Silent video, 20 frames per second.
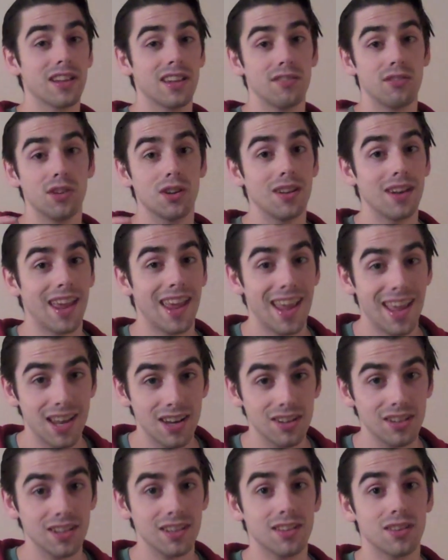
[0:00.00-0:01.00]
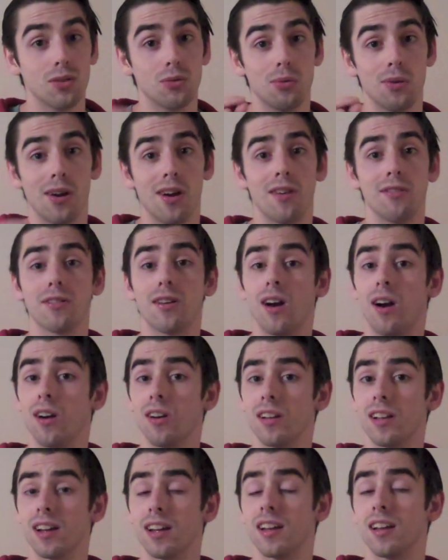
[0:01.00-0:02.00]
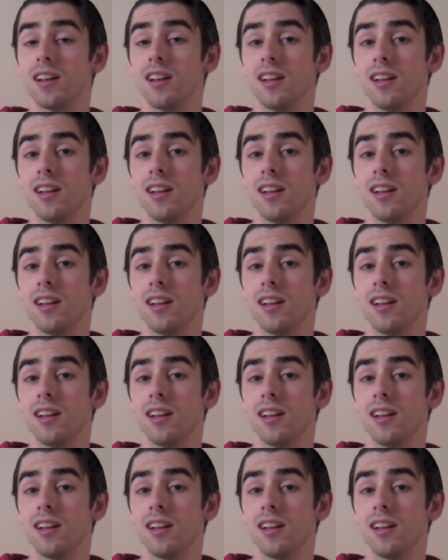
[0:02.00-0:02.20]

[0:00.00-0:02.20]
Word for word: If you can handle it, the raw garlic